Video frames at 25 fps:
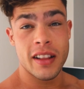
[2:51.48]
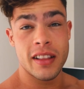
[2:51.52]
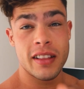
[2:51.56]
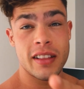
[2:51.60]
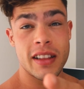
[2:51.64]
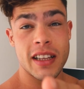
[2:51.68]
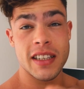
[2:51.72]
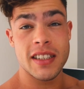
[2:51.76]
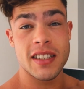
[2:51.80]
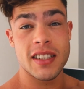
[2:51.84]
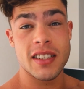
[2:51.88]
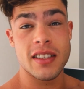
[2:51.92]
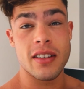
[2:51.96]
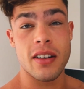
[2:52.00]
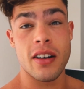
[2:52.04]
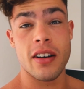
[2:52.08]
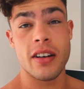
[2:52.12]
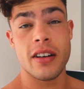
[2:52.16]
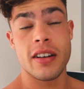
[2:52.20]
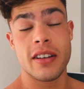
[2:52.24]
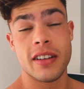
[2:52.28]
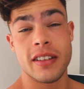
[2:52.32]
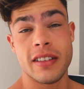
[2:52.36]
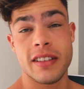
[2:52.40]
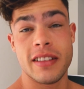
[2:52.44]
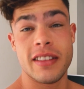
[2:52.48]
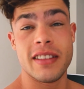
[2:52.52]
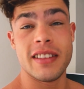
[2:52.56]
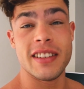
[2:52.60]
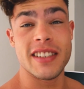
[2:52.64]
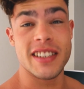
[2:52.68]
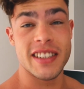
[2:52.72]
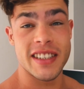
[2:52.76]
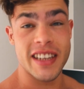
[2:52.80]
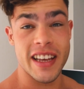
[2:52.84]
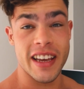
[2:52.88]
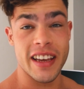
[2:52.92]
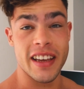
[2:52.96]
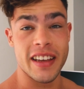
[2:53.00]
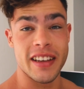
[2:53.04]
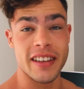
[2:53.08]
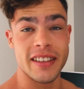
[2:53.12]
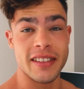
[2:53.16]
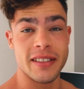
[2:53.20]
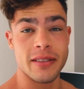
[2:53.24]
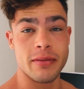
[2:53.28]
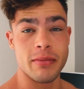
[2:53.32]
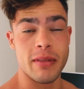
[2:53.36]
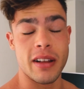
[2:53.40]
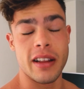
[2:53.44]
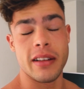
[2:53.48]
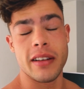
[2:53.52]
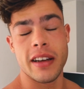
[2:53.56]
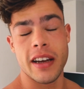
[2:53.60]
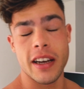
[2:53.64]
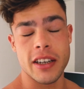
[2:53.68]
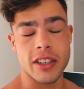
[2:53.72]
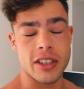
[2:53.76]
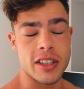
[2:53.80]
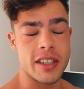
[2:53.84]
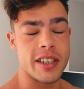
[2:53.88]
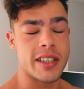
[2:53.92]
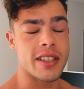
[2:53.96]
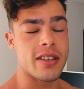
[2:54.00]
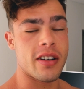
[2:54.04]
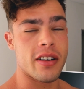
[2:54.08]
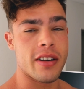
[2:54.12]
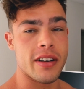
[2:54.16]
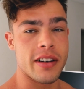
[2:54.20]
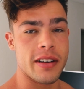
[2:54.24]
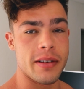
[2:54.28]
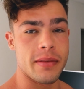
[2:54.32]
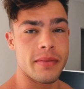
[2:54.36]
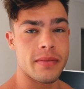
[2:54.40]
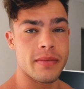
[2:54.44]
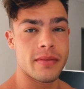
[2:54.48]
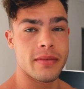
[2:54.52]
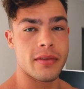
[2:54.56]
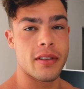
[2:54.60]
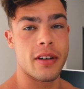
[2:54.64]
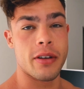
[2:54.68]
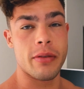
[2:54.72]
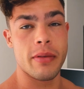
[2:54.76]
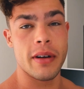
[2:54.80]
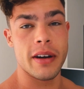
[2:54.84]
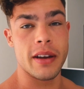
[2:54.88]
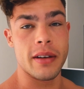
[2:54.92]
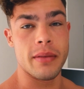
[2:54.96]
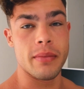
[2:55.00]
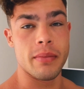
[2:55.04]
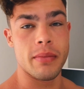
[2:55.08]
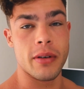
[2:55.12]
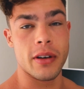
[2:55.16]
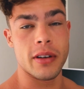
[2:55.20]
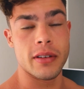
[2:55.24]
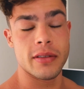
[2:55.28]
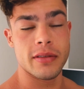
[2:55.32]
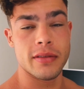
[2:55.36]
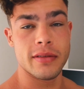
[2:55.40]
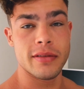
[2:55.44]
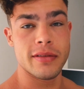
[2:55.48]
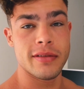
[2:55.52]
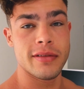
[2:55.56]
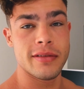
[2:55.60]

let's start this day. Well, I actually started it already, but